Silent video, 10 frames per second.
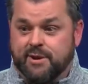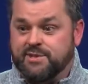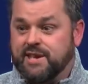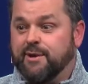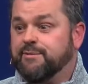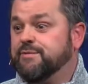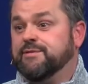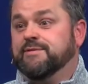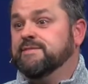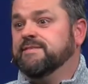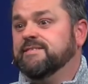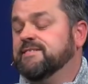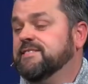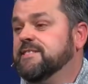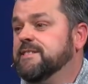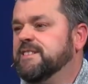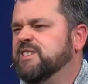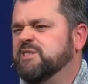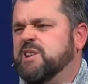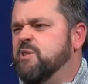yourself.
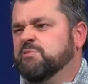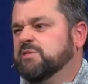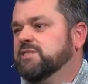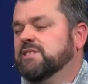You don't.